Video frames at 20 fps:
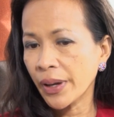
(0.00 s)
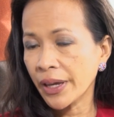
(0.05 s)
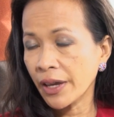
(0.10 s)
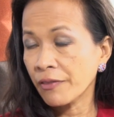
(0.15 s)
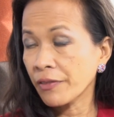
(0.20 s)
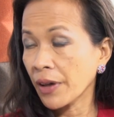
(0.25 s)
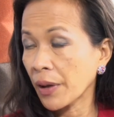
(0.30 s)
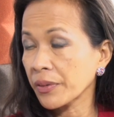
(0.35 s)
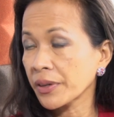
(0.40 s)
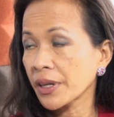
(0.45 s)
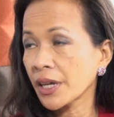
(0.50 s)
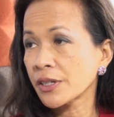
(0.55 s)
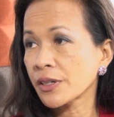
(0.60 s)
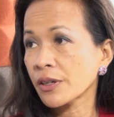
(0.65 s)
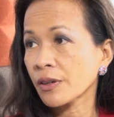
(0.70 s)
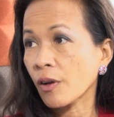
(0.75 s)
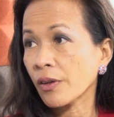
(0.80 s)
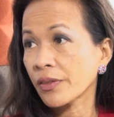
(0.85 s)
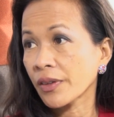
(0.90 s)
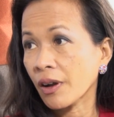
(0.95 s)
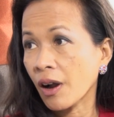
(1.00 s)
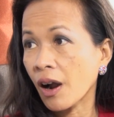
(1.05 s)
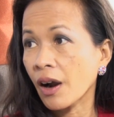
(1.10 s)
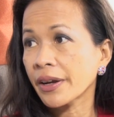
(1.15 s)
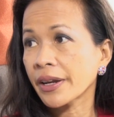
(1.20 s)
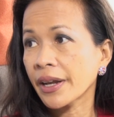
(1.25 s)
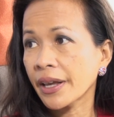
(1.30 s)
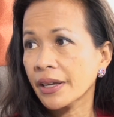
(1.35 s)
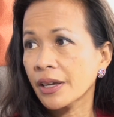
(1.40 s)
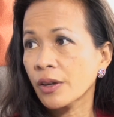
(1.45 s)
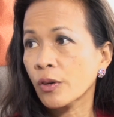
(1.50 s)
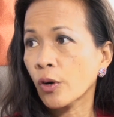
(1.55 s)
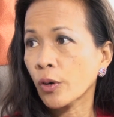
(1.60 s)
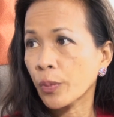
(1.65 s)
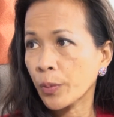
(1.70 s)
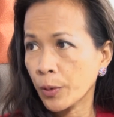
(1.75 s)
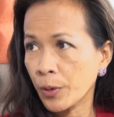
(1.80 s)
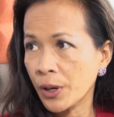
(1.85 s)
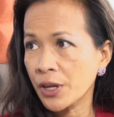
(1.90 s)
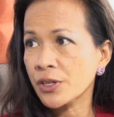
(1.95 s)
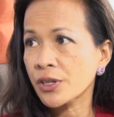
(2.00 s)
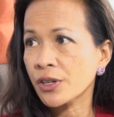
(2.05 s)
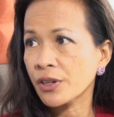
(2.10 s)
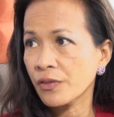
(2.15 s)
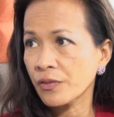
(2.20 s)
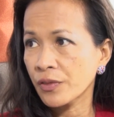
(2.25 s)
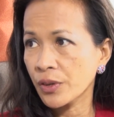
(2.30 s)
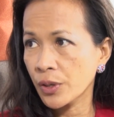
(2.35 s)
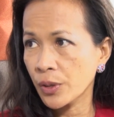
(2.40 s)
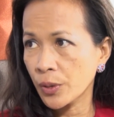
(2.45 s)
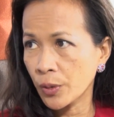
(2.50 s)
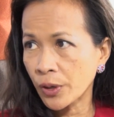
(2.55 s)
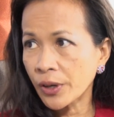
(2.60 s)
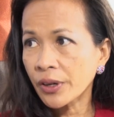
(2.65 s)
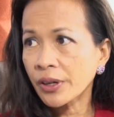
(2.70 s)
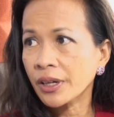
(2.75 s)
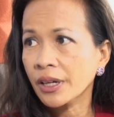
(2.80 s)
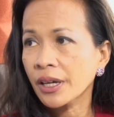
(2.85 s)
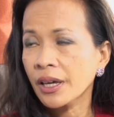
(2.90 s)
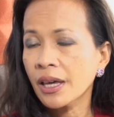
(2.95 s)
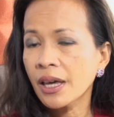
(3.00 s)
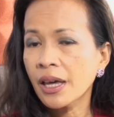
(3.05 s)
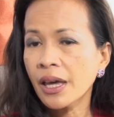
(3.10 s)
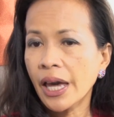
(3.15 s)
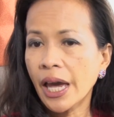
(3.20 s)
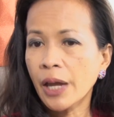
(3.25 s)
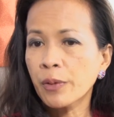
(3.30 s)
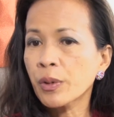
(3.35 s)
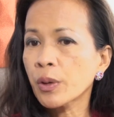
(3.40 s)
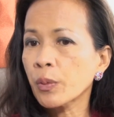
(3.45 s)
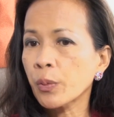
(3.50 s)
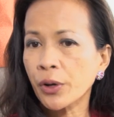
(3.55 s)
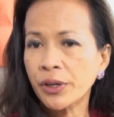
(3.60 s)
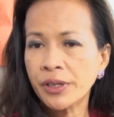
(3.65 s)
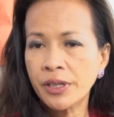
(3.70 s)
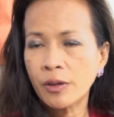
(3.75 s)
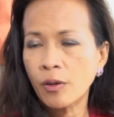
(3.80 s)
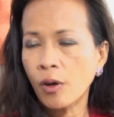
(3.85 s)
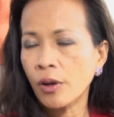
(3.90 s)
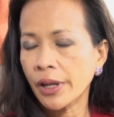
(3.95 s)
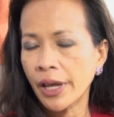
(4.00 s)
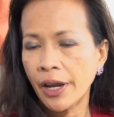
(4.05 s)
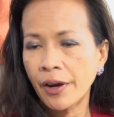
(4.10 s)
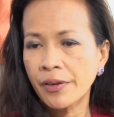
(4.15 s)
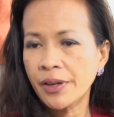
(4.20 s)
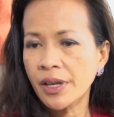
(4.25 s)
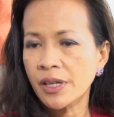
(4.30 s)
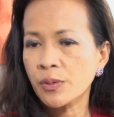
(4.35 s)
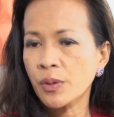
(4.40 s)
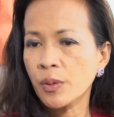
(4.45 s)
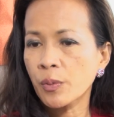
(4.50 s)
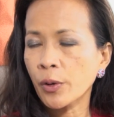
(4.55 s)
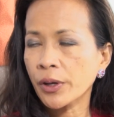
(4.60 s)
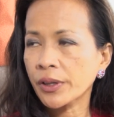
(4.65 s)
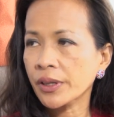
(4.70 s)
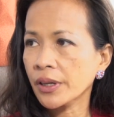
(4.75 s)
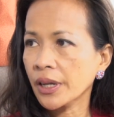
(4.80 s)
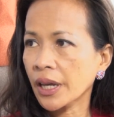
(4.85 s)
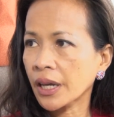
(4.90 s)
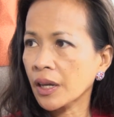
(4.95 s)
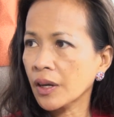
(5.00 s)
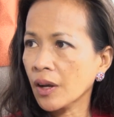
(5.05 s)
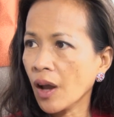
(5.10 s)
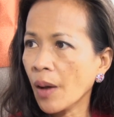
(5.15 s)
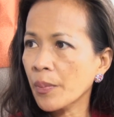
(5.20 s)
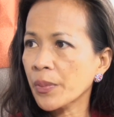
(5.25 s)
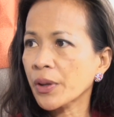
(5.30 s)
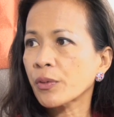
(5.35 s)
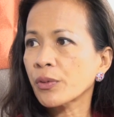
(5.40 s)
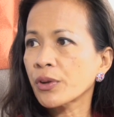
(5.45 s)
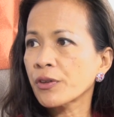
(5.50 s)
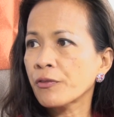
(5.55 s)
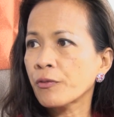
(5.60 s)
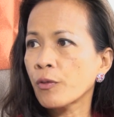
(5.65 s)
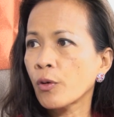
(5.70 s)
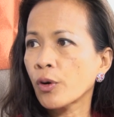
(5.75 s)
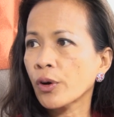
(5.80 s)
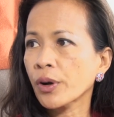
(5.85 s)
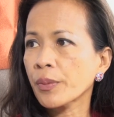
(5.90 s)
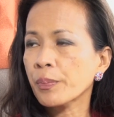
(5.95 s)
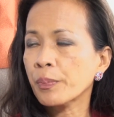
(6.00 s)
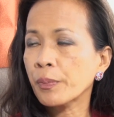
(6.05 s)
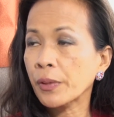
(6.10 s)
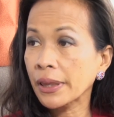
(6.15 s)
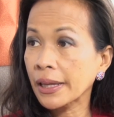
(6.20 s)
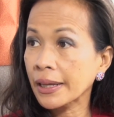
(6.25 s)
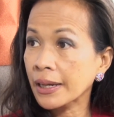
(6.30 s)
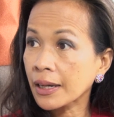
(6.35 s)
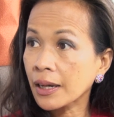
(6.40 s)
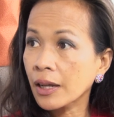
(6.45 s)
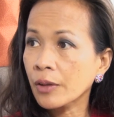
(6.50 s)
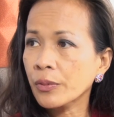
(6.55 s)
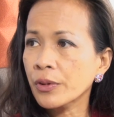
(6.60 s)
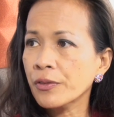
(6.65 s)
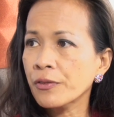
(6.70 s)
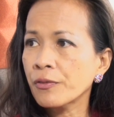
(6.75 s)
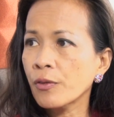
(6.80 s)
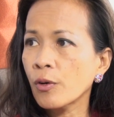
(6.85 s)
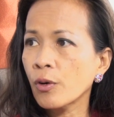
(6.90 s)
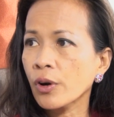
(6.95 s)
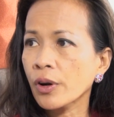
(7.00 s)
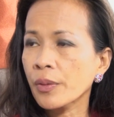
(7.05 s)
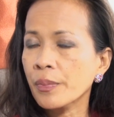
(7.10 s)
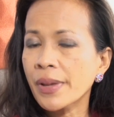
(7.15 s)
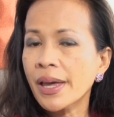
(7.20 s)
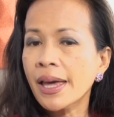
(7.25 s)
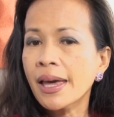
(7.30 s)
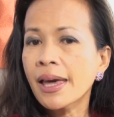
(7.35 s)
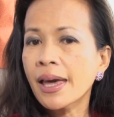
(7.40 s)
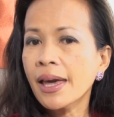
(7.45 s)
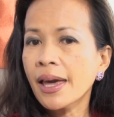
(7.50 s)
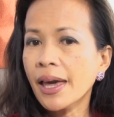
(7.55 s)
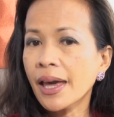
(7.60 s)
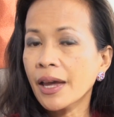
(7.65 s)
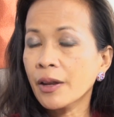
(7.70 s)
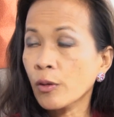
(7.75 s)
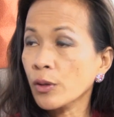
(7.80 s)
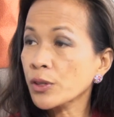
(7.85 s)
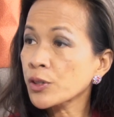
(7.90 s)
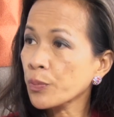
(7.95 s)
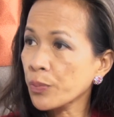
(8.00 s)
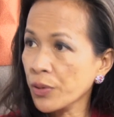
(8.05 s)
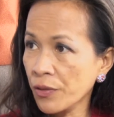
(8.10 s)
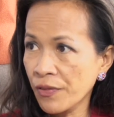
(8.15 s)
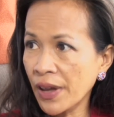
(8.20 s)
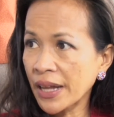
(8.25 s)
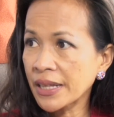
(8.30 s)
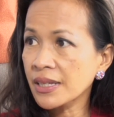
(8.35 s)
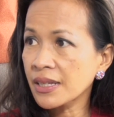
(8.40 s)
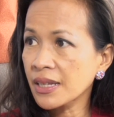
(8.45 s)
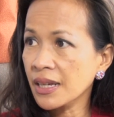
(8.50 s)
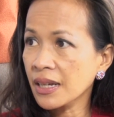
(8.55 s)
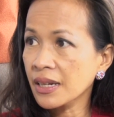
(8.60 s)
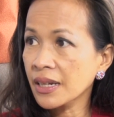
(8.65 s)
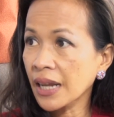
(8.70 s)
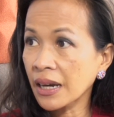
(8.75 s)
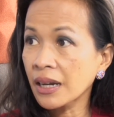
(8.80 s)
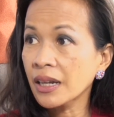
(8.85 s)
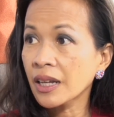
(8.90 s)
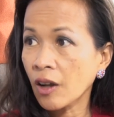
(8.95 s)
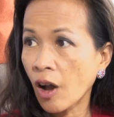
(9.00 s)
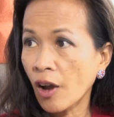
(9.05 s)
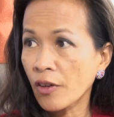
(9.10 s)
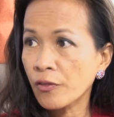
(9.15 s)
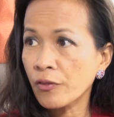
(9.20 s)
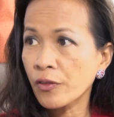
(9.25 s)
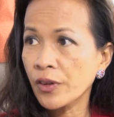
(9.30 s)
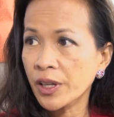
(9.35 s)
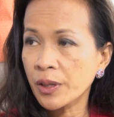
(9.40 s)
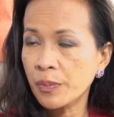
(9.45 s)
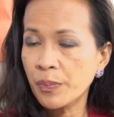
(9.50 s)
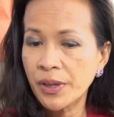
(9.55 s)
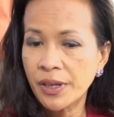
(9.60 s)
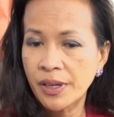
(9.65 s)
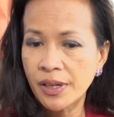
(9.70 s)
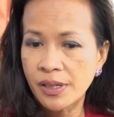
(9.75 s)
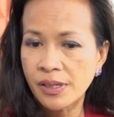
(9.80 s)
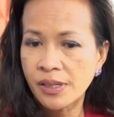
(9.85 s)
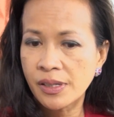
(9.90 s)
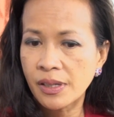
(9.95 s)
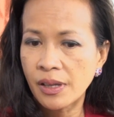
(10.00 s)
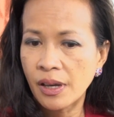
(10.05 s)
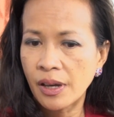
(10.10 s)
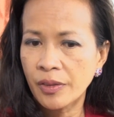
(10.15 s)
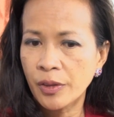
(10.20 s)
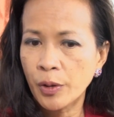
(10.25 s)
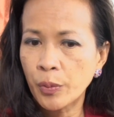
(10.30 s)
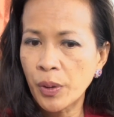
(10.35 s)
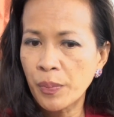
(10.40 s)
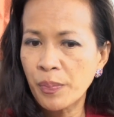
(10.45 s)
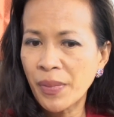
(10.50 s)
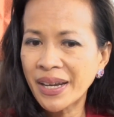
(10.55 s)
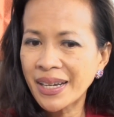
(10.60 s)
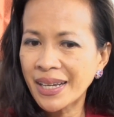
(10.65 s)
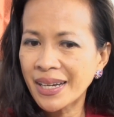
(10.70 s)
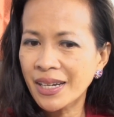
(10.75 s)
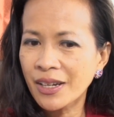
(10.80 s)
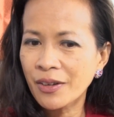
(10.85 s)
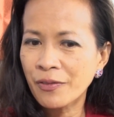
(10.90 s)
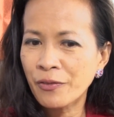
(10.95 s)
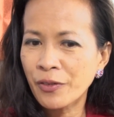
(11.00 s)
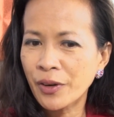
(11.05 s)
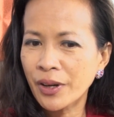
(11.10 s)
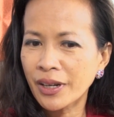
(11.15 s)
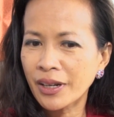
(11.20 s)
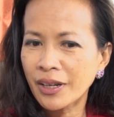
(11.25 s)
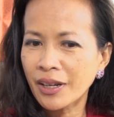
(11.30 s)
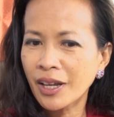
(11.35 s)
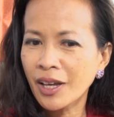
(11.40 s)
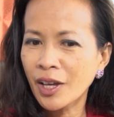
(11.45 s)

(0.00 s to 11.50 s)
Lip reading: by a foundation called the Carnegie Corporation of New York. And we worked in all areas. We worked in economic reform, political reform, and also preventing deadly conflict, because there were many different